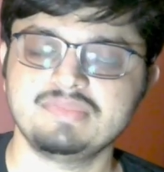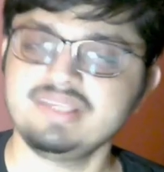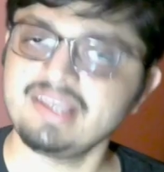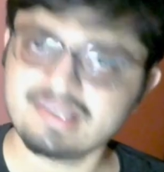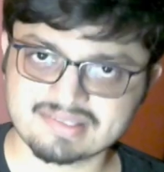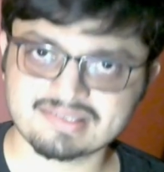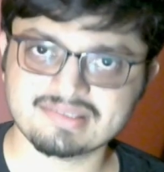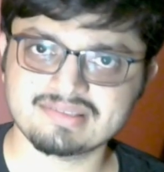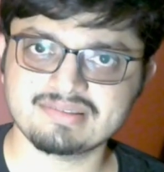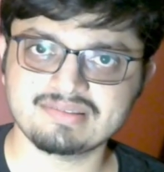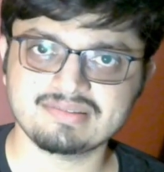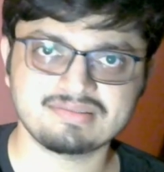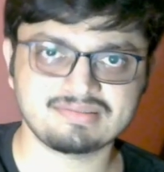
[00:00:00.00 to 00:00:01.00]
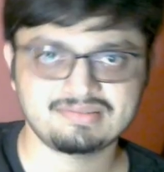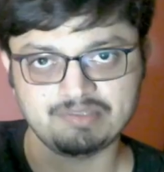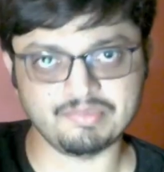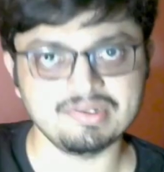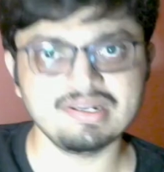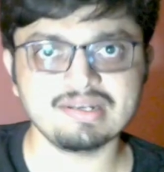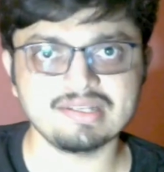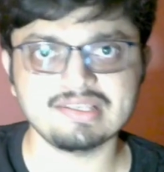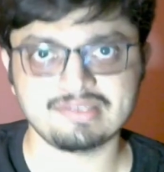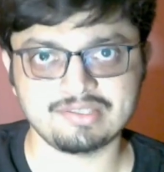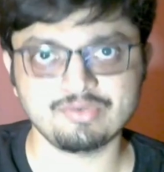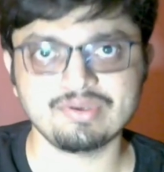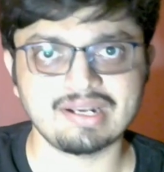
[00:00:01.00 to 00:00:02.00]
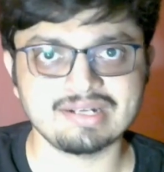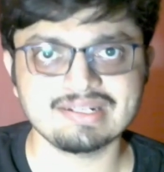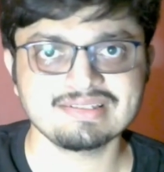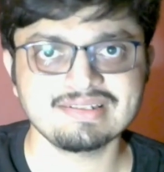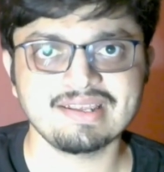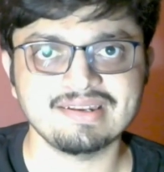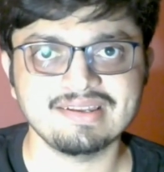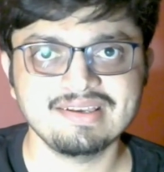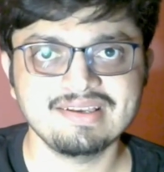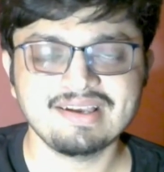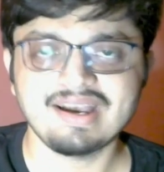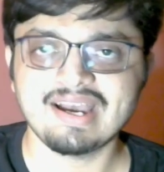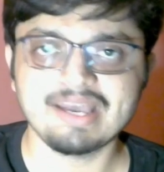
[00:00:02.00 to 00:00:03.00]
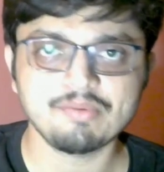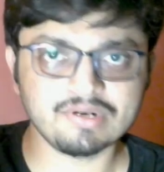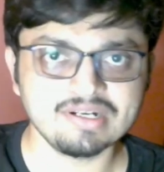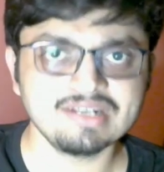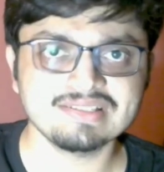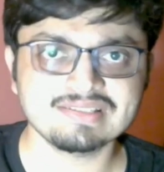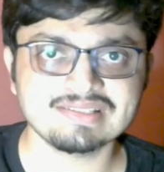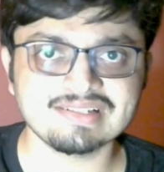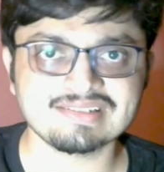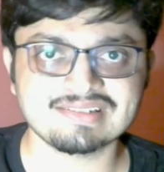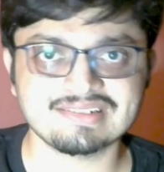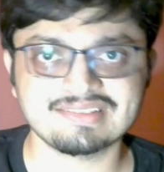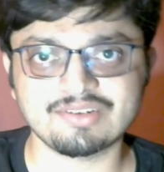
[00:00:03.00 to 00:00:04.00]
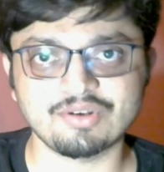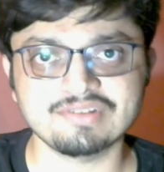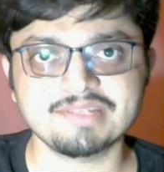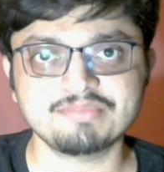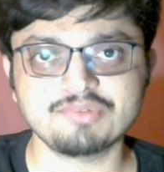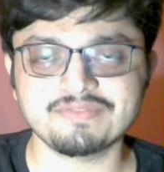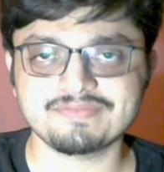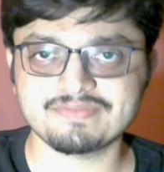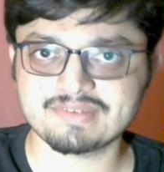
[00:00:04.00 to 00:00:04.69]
Yes, similarly, you can understand. I have already discussed the concept of